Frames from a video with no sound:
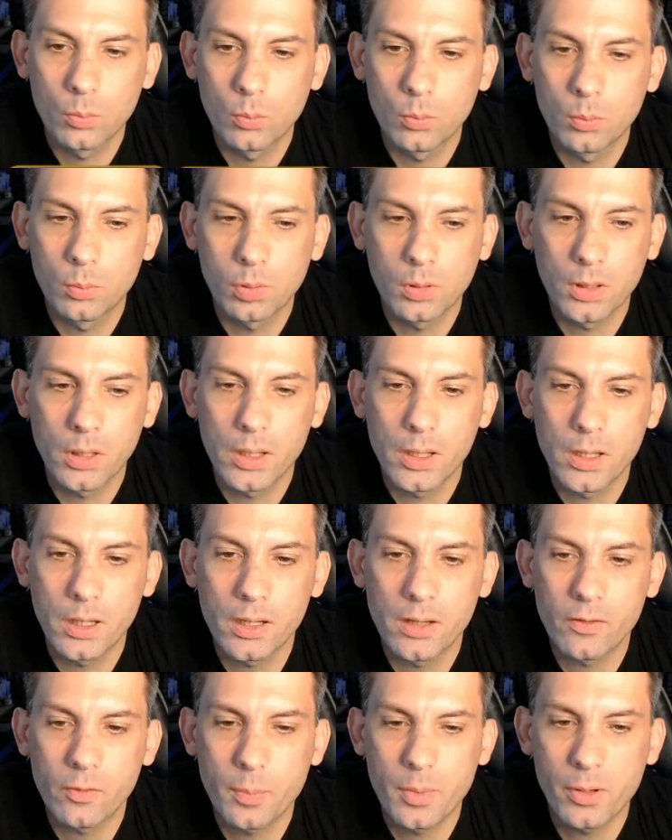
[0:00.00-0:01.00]

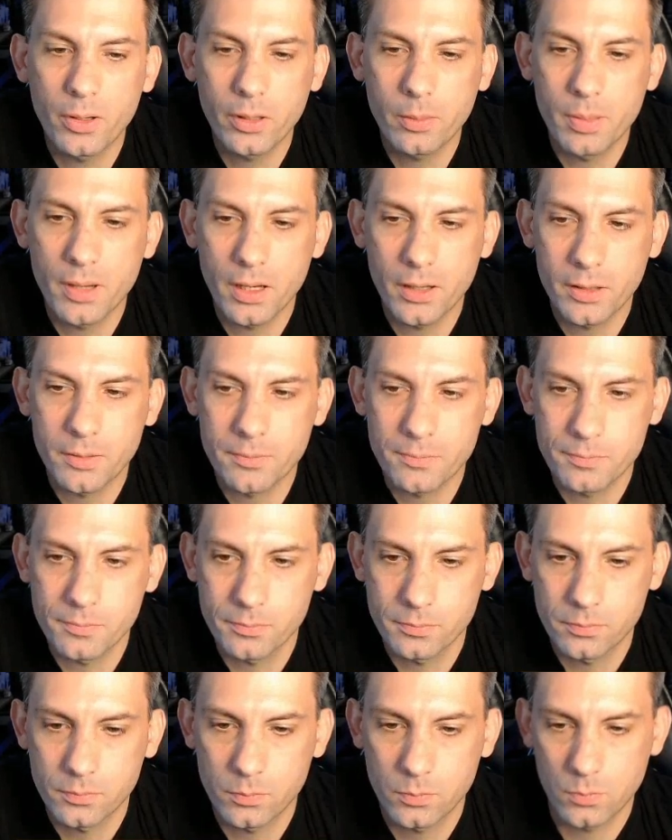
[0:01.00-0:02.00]
Play Spirited Companion.
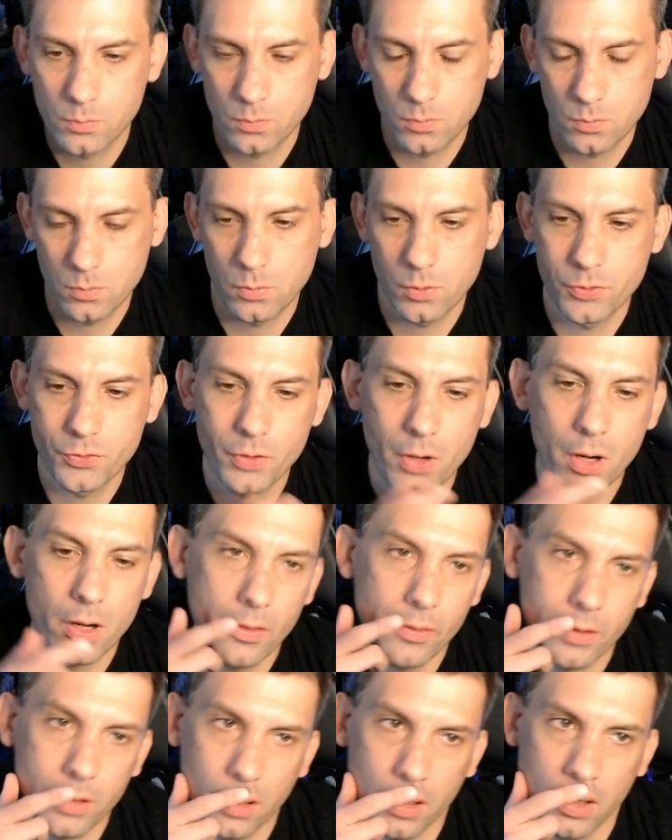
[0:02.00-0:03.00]
Draw
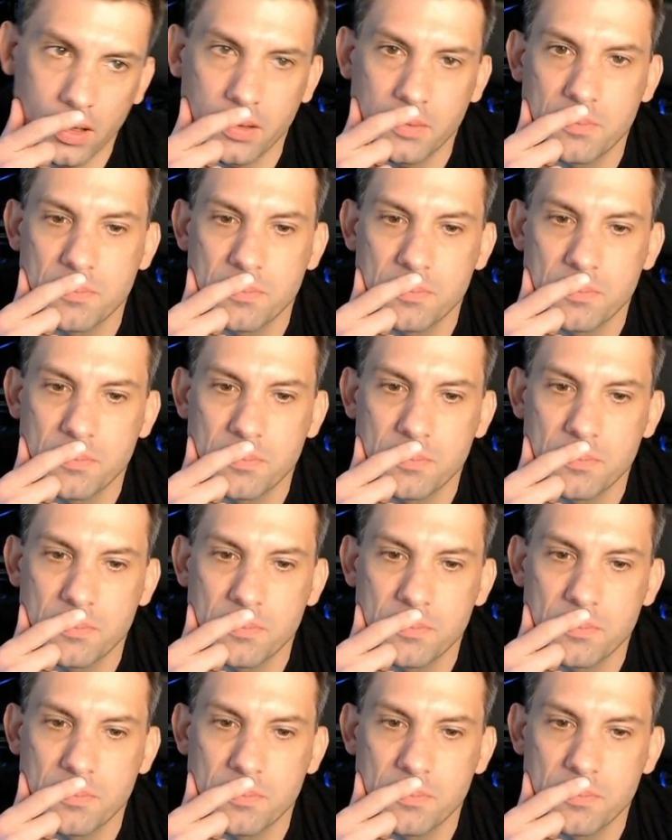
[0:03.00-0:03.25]
another card.